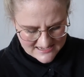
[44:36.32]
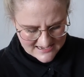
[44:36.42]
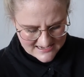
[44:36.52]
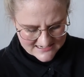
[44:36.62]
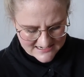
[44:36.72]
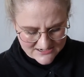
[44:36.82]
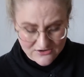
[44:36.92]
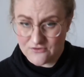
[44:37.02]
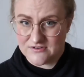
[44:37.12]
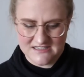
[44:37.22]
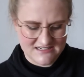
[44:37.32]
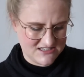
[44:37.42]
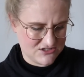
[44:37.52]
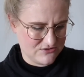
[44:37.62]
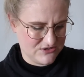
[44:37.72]
and I can already
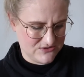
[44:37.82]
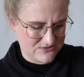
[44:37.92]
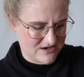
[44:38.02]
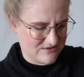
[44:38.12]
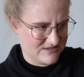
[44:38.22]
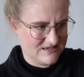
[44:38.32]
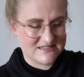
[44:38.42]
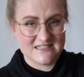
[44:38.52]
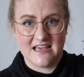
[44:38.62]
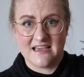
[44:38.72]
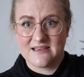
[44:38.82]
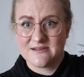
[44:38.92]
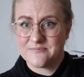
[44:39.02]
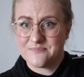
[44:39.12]
show you how it looks like,